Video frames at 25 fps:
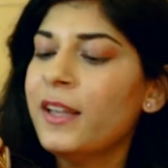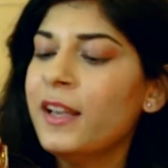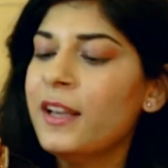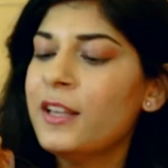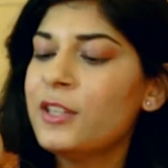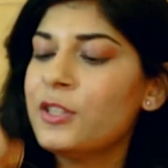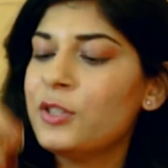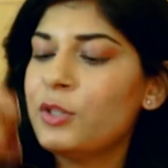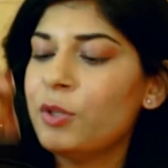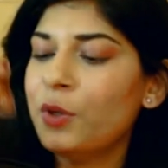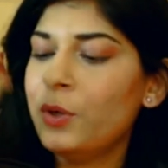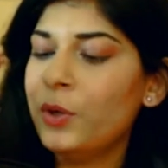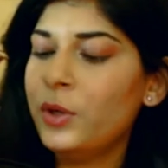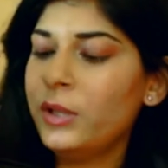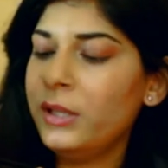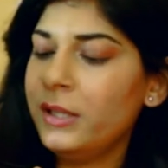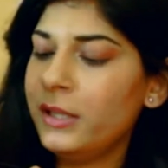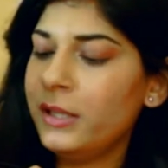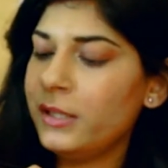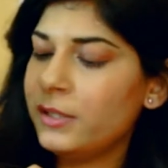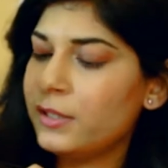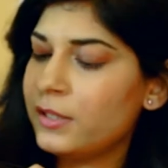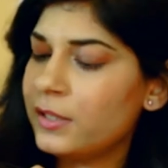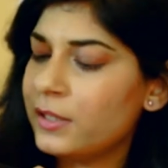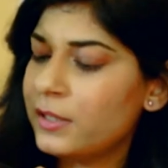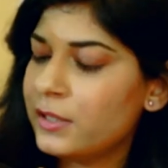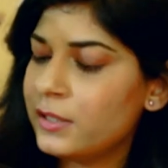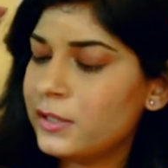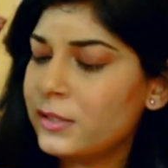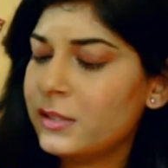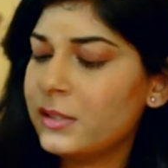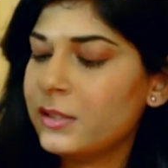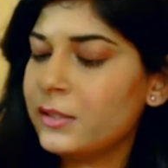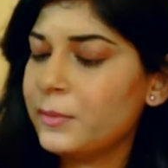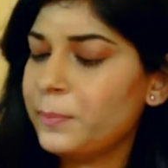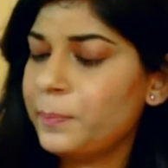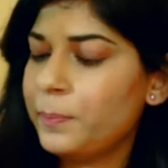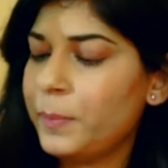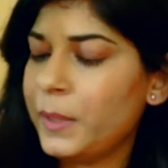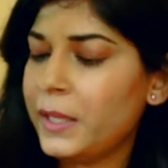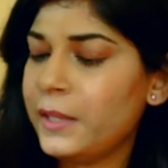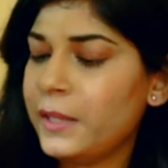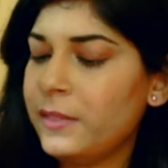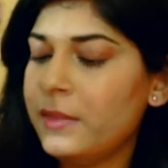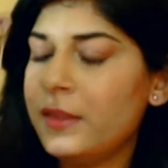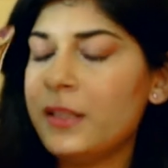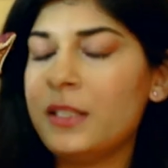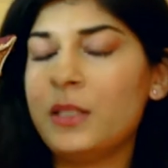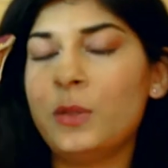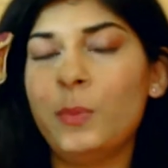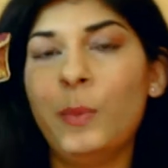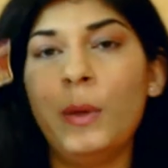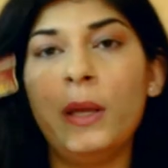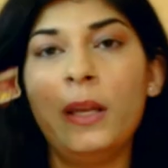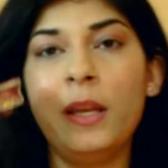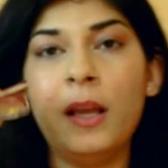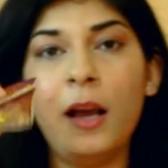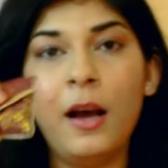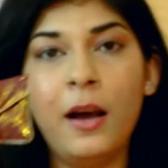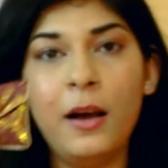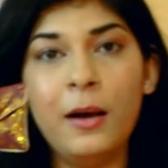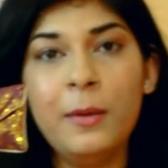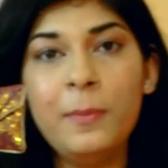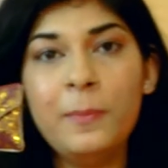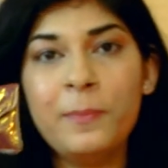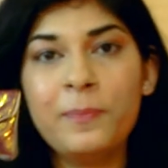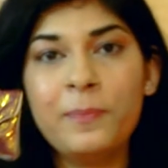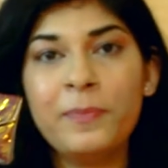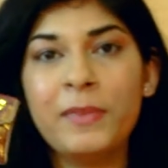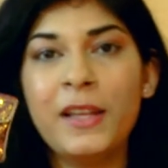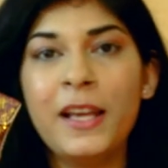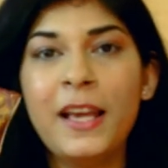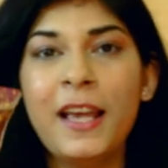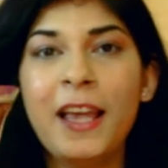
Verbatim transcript: so let's pick this one up